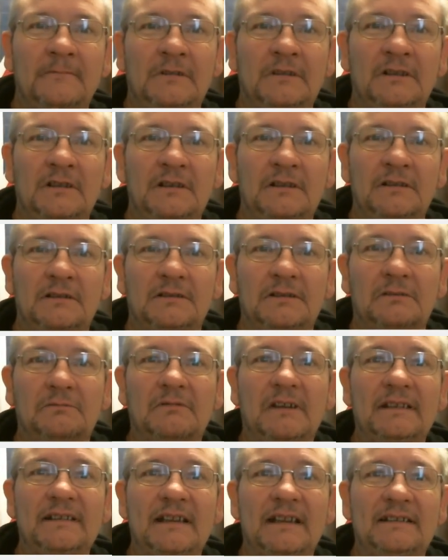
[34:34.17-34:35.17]
So right
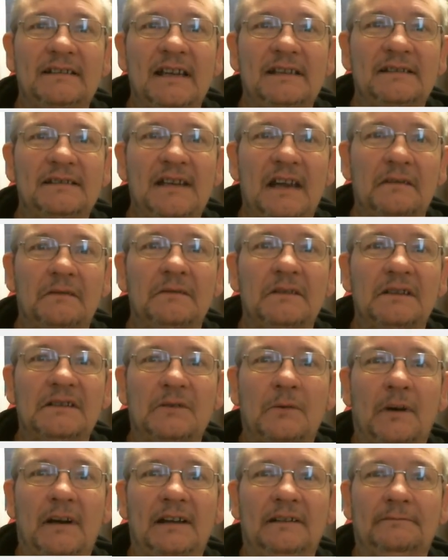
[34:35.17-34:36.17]
there, dead centre of the
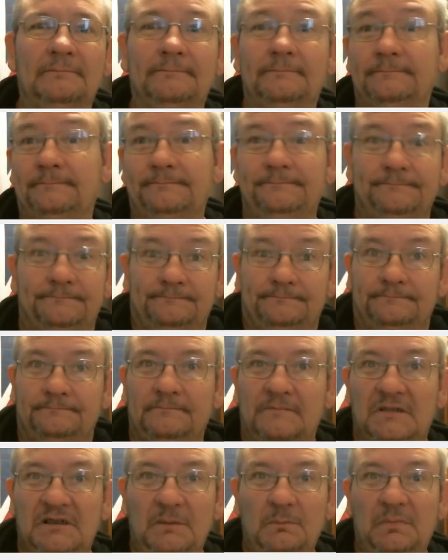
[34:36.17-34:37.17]
square.
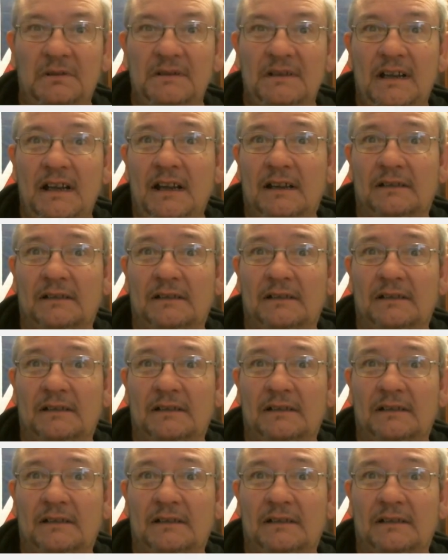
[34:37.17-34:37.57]
Simple as that.